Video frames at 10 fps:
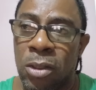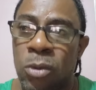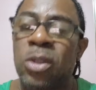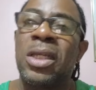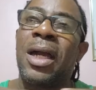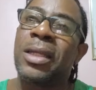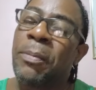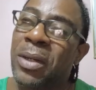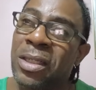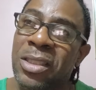You can't
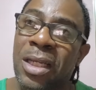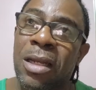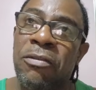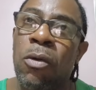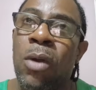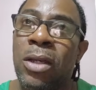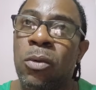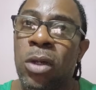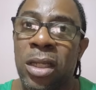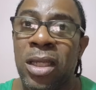depend on the channel for one
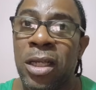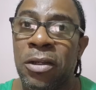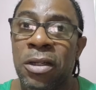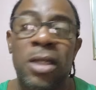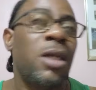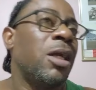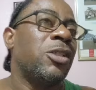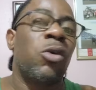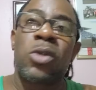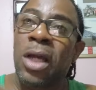whole year,
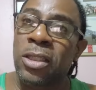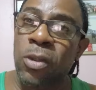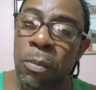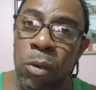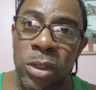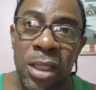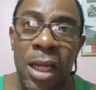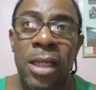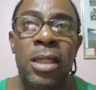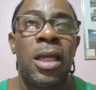so you a supporter